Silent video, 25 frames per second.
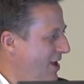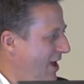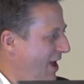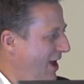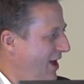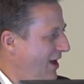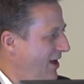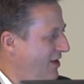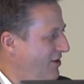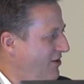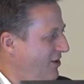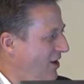
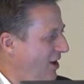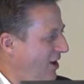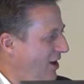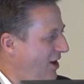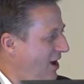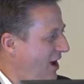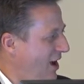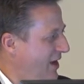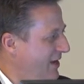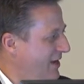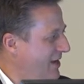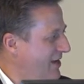
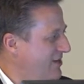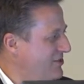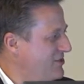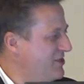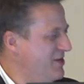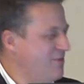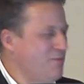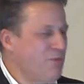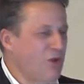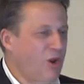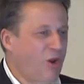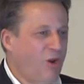
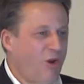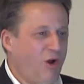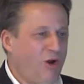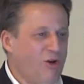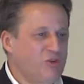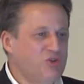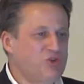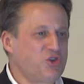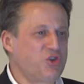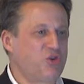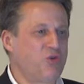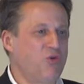
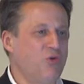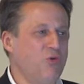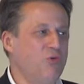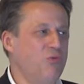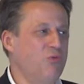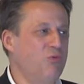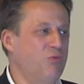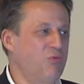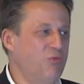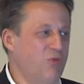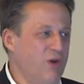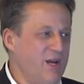
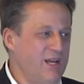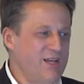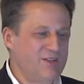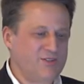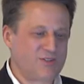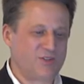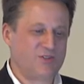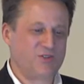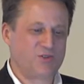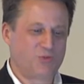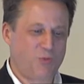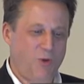immunological
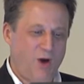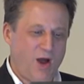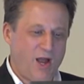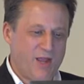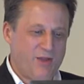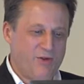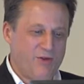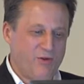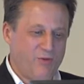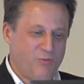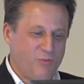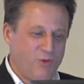reasons
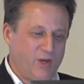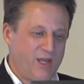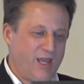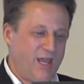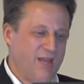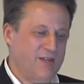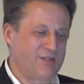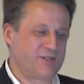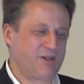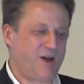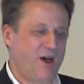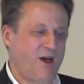why we
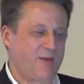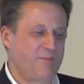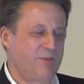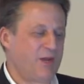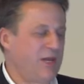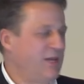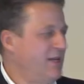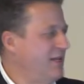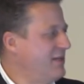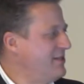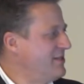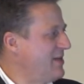get
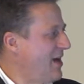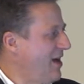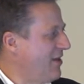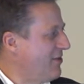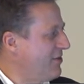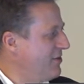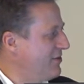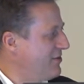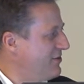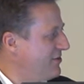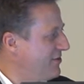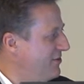diabetes
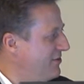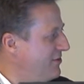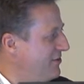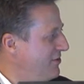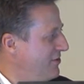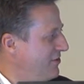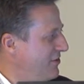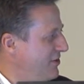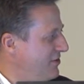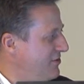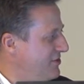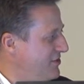other
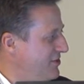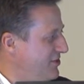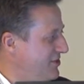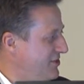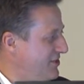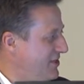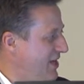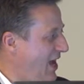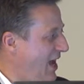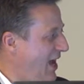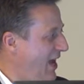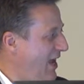than to
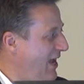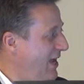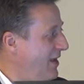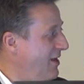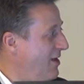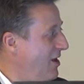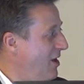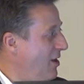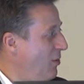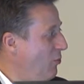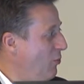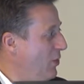say